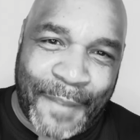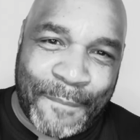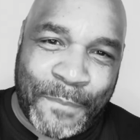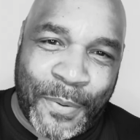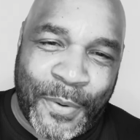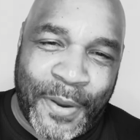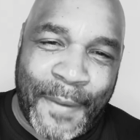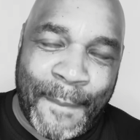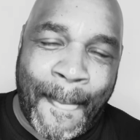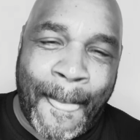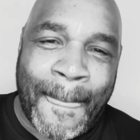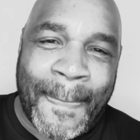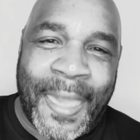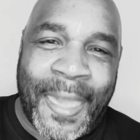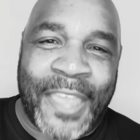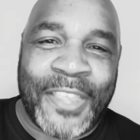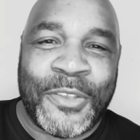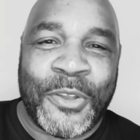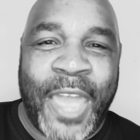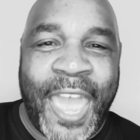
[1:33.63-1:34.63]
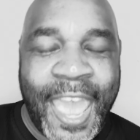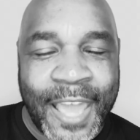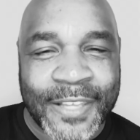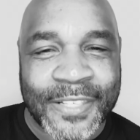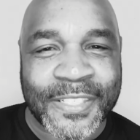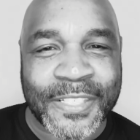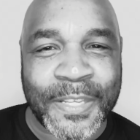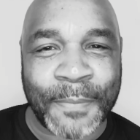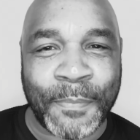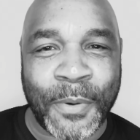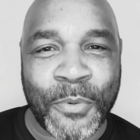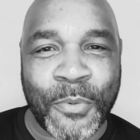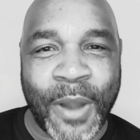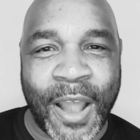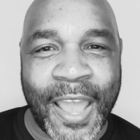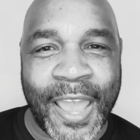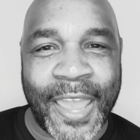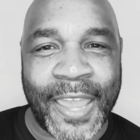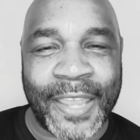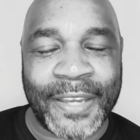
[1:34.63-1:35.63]
day point and you had a sip of
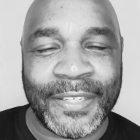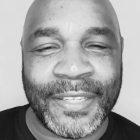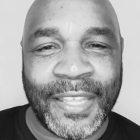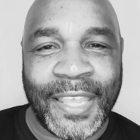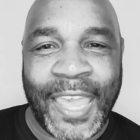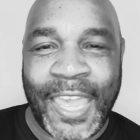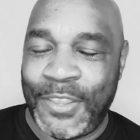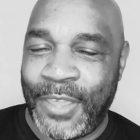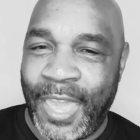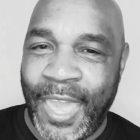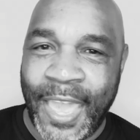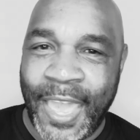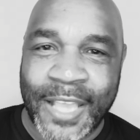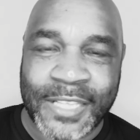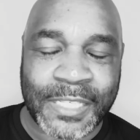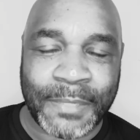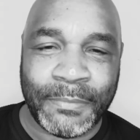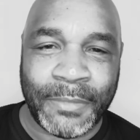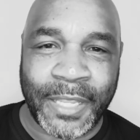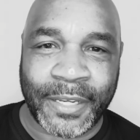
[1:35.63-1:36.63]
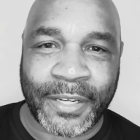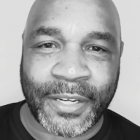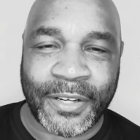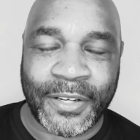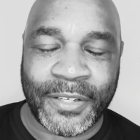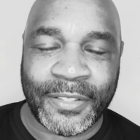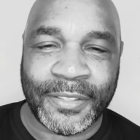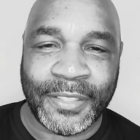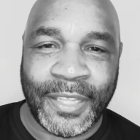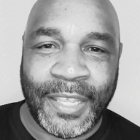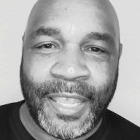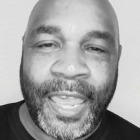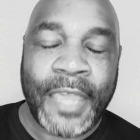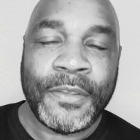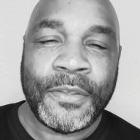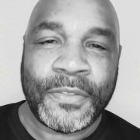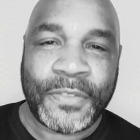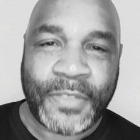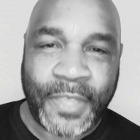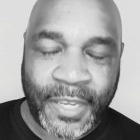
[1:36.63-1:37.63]
wine and you had some liquor and
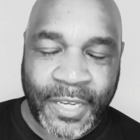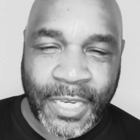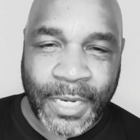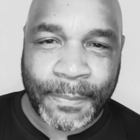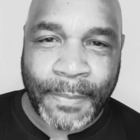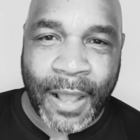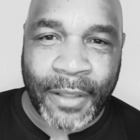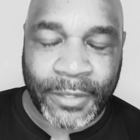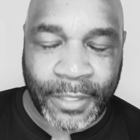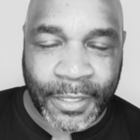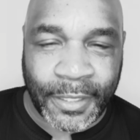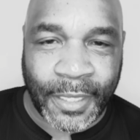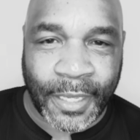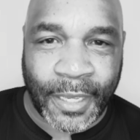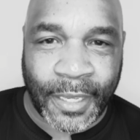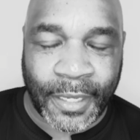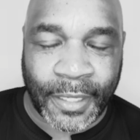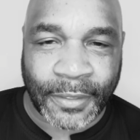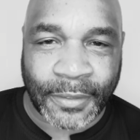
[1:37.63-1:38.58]
you're thinking about Leon.